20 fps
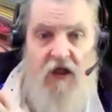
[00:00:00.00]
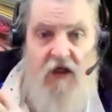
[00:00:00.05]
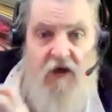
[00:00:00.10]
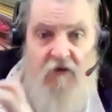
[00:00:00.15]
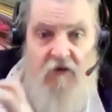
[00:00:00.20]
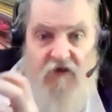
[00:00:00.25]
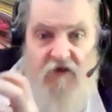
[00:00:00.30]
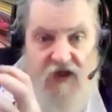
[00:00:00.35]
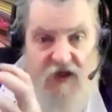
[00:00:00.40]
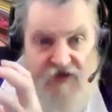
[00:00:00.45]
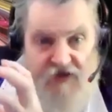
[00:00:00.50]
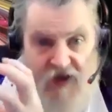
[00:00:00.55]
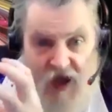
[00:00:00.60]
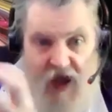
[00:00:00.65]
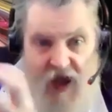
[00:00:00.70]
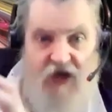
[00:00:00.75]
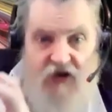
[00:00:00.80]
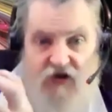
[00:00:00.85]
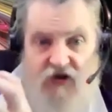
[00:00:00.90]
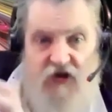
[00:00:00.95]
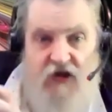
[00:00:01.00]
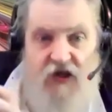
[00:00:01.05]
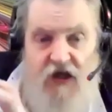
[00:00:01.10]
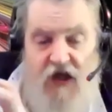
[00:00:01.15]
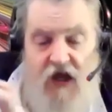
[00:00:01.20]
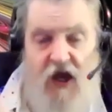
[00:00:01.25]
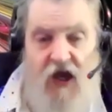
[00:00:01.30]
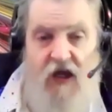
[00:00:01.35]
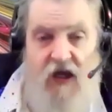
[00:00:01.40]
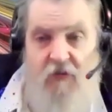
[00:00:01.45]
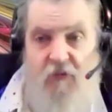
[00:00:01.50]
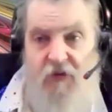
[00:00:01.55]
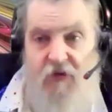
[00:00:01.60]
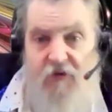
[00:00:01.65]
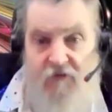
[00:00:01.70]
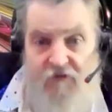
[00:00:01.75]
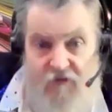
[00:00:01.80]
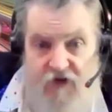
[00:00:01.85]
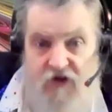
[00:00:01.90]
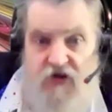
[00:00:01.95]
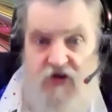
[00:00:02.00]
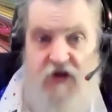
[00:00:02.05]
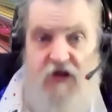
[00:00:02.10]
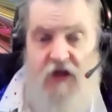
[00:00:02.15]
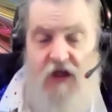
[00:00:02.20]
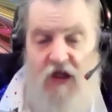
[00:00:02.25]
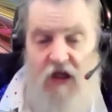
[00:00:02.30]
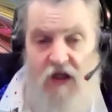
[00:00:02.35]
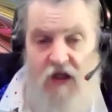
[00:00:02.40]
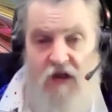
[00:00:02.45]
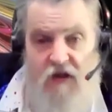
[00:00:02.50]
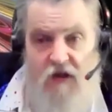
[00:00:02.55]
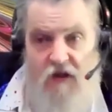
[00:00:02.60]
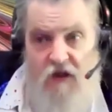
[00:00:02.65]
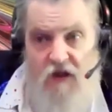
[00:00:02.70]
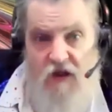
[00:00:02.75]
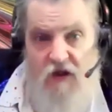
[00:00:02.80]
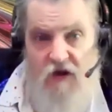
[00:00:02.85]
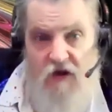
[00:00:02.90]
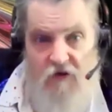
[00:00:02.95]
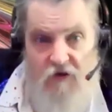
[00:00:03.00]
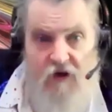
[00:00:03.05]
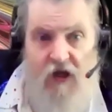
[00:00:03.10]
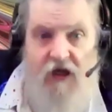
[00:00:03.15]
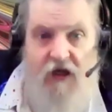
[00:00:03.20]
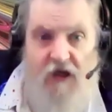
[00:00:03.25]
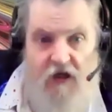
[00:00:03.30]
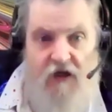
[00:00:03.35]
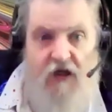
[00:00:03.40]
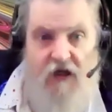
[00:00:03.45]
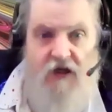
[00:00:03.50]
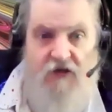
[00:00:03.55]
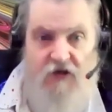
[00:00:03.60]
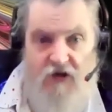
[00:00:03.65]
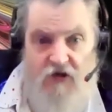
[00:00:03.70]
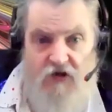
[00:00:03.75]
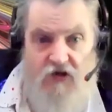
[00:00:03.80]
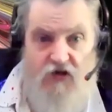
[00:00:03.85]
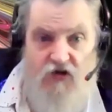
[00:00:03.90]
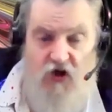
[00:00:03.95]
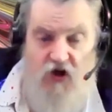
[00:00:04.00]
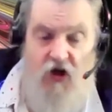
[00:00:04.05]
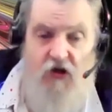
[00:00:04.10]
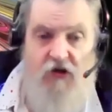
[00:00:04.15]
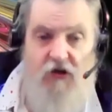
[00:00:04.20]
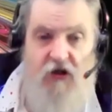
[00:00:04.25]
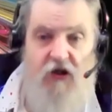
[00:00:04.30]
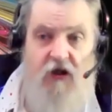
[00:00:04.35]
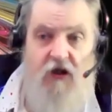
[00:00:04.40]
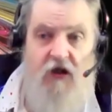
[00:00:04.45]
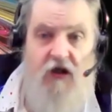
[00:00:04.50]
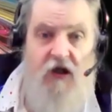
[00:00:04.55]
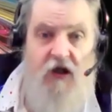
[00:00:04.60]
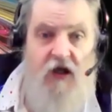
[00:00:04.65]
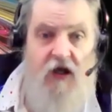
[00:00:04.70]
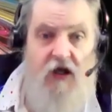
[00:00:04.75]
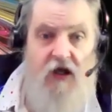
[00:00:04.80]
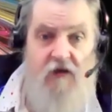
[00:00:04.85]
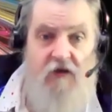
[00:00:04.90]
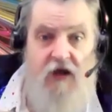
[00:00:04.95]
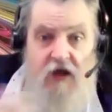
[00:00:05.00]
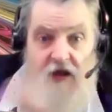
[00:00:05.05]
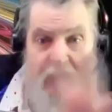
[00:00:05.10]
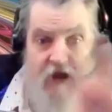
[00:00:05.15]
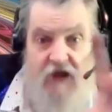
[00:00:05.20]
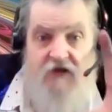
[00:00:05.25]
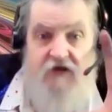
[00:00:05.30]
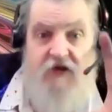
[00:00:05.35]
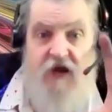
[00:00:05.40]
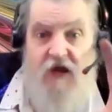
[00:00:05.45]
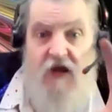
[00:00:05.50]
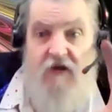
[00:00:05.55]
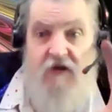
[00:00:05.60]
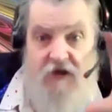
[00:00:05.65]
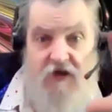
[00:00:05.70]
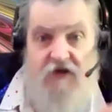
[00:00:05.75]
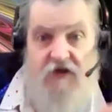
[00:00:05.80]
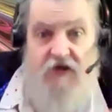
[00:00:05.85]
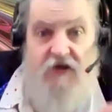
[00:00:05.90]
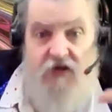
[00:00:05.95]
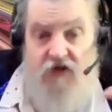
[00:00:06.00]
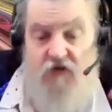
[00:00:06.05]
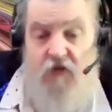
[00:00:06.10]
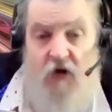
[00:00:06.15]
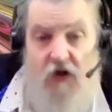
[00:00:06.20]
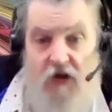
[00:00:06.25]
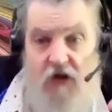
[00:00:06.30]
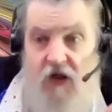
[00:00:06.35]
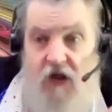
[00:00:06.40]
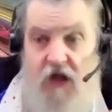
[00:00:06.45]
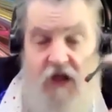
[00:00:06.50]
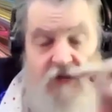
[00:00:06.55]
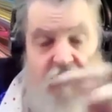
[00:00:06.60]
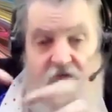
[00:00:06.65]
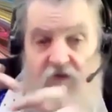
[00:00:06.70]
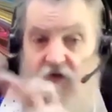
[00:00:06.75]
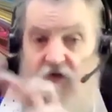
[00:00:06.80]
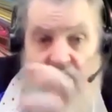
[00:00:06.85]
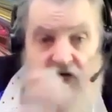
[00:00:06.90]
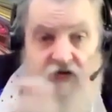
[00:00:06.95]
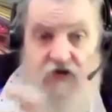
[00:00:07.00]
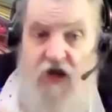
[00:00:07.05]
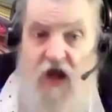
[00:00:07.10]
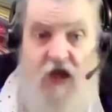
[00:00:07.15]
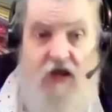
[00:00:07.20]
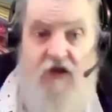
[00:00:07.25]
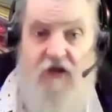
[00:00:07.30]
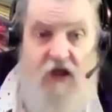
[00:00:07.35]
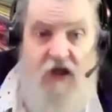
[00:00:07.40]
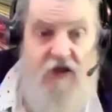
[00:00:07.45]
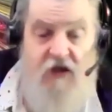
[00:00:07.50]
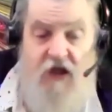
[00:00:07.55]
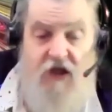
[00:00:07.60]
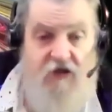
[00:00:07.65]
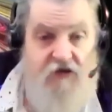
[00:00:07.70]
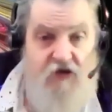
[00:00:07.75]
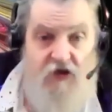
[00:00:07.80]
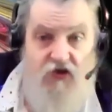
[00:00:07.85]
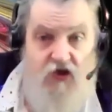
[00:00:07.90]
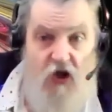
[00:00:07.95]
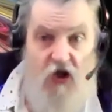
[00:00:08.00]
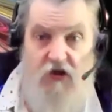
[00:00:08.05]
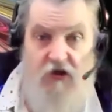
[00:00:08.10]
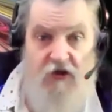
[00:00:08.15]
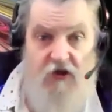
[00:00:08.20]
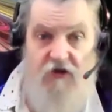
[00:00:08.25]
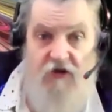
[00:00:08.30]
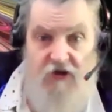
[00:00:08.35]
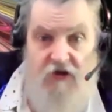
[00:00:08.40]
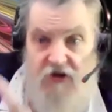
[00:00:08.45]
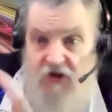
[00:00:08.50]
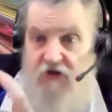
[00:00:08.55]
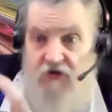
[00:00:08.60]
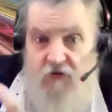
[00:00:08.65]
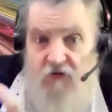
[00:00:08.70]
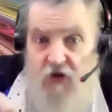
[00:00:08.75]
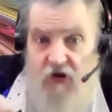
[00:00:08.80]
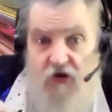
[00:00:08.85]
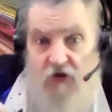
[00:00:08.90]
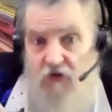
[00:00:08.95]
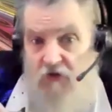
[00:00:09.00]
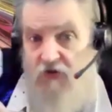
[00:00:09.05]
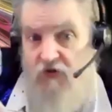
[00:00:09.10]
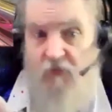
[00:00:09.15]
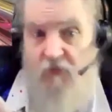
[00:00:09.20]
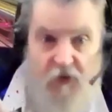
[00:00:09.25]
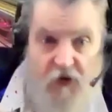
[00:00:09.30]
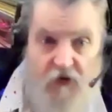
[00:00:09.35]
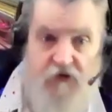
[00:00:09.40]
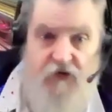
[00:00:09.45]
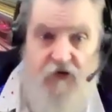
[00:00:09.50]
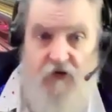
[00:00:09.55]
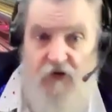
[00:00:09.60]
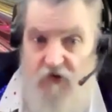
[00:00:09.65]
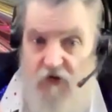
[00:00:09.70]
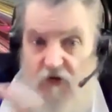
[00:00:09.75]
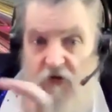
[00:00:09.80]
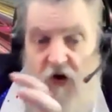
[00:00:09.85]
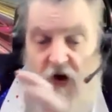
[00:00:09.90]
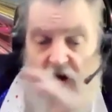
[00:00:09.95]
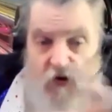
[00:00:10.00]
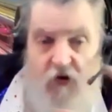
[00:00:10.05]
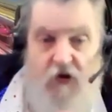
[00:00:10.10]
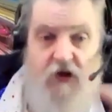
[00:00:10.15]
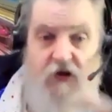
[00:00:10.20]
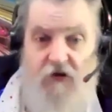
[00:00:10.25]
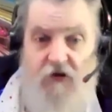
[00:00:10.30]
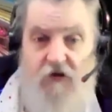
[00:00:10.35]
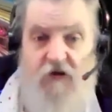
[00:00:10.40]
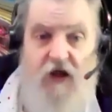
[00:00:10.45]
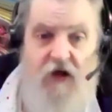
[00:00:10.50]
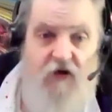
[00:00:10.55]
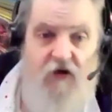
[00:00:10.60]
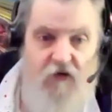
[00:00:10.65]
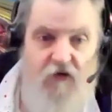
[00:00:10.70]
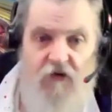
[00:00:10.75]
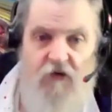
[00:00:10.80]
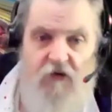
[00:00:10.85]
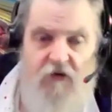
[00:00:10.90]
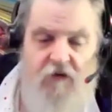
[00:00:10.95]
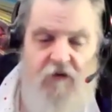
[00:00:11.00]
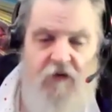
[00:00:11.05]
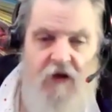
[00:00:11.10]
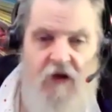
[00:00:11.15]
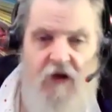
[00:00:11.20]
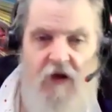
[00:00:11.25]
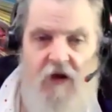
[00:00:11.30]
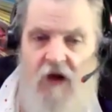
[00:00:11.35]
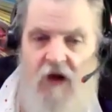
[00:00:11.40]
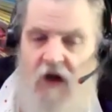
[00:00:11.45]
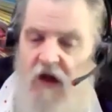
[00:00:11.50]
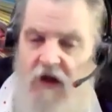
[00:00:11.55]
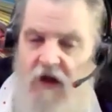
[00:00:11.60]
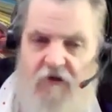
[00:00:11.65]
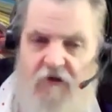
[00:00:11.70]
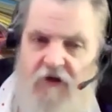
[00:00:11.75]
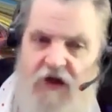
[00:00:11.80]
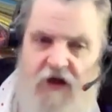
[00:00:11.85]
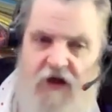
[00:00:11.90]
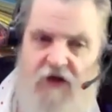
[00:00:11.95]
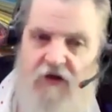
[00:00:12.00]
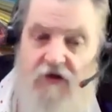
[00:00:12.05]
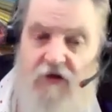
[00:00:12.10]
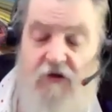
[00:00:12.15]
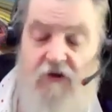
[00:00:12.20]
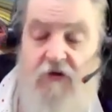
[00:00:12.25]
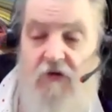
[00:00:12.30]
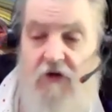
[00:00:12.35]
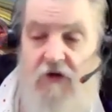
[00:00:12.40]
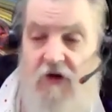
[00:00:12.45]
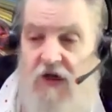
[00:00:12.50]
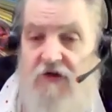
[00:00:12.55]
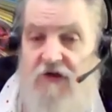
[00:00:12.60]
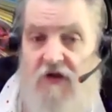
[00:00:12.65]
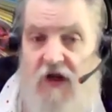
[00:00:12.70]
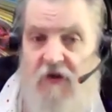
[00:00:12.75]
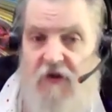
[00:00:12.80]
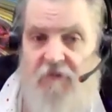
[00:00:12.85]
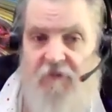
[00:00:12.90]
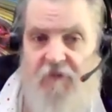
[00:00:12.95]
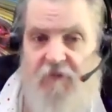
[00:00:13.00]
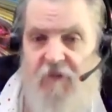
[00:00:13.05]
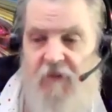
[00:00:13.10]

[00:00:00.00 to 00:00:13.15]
I mean, there's actually a provision in the United Nations Charter that they say this is what, as you sign that as a charter, this is what you're supposed to do according to that rule. I'll read it to you next time.